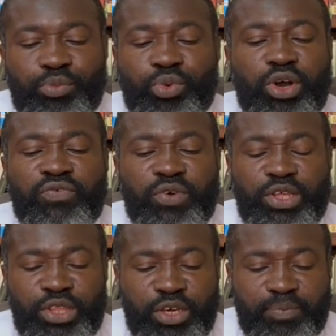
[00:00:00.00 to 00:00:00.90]
Pour
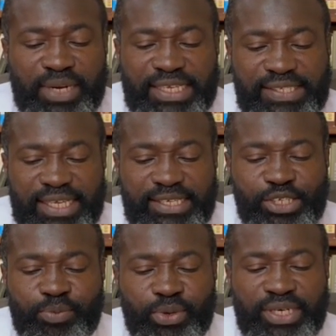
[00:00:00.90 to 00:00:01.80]
forth your blessings
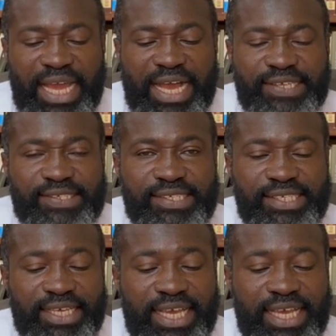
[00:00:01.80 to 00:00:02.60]
upon us